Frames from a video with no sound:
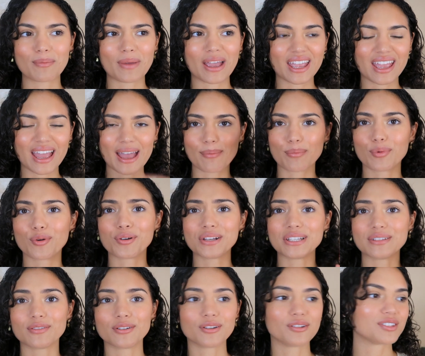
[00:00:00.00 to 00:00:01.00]
My cap
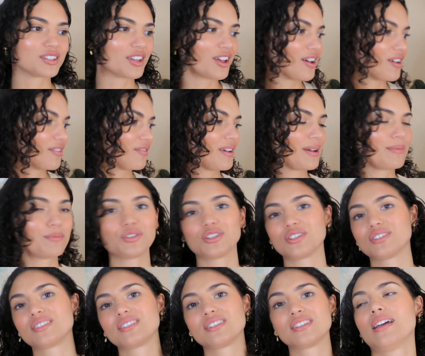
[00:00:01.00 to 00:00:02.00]
always falls off. I'm
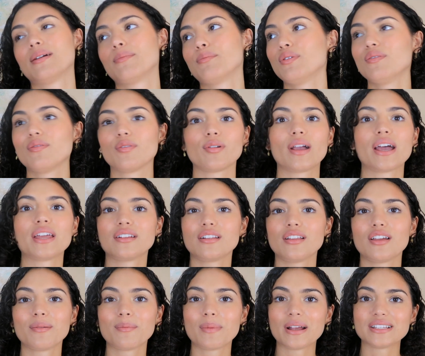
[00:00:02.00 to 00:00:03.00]
just move around a
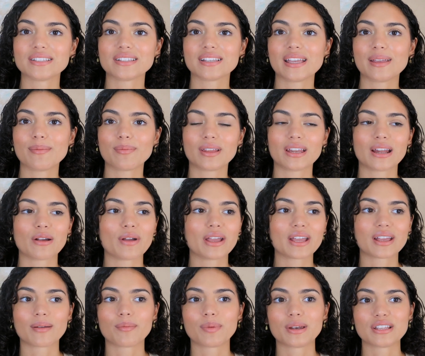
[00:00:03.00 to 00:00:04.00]
lot in my sleep and I
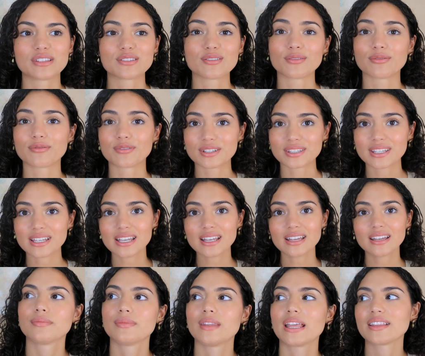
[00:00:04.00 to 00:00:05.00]
wake up and it's all
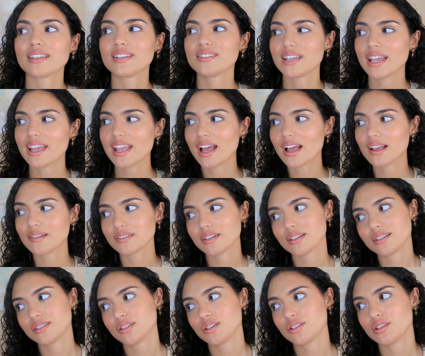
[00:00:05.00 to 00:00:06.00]
frizzy. Like the day after
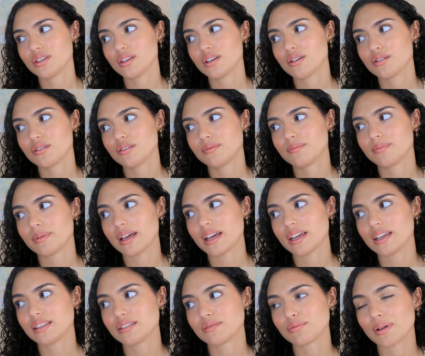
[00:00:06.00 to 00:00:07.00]
is usually good,
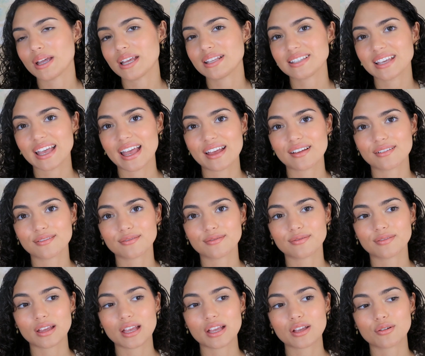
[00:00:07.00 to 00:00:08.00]
but it's rare to
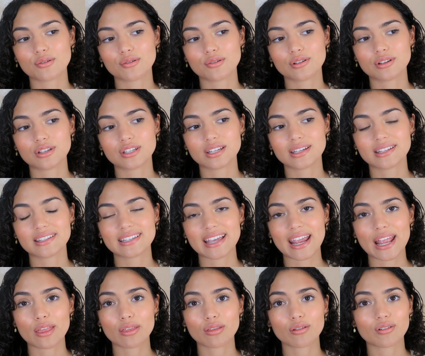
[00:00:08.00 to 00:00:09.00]
have good
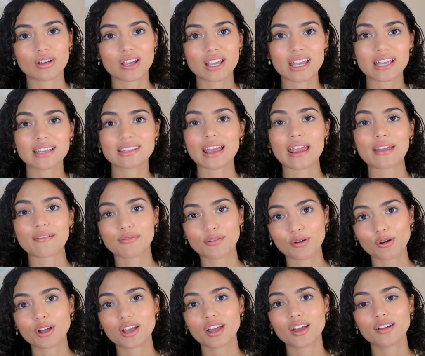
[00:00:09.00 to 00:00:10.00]
day 3, day
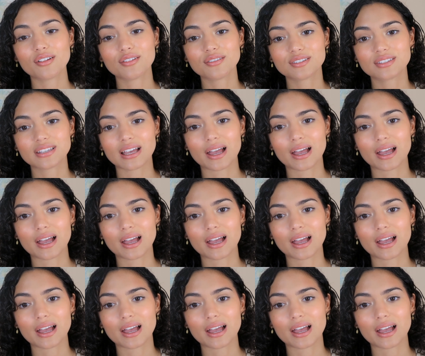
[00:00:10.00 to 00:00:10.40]
4 curls.